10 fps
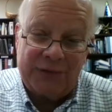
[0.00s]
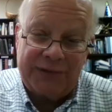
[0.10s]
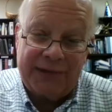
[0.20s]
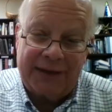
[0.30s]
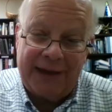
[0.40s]
with
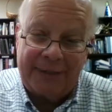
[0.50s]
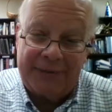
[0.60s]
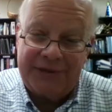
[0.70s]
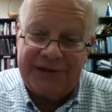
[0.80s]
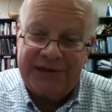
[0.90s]
the
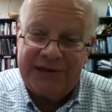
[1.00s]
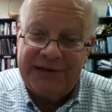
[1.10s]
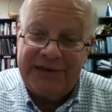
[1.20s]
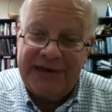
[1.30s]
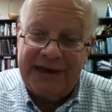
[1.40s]
loppers,
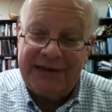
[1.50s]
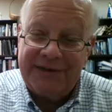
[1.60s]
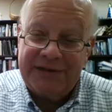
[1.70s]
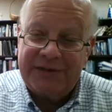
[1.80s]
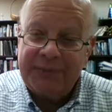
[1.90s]
and in
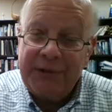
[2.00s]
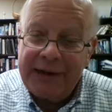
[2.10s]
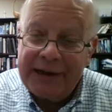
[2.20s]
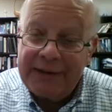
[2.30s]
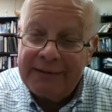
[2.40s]
the
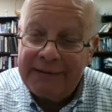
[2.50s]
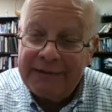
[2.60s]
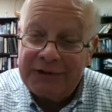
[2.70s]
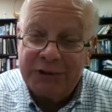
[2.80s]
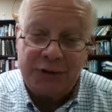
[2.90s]
spring,
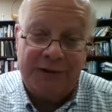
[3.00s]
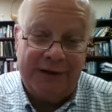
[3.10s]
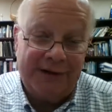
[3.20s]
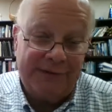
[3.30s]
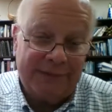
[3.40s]
sure
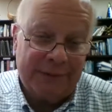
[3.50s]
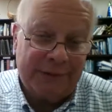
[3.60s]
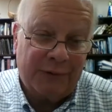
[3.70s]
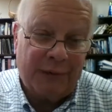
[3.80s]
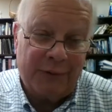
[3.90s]
enough, it
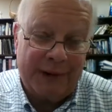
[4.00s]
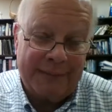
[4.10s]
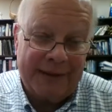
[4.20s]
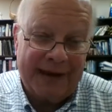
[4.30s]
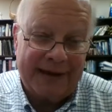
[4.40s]
would grow
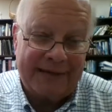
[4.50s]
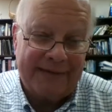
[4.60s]
right back.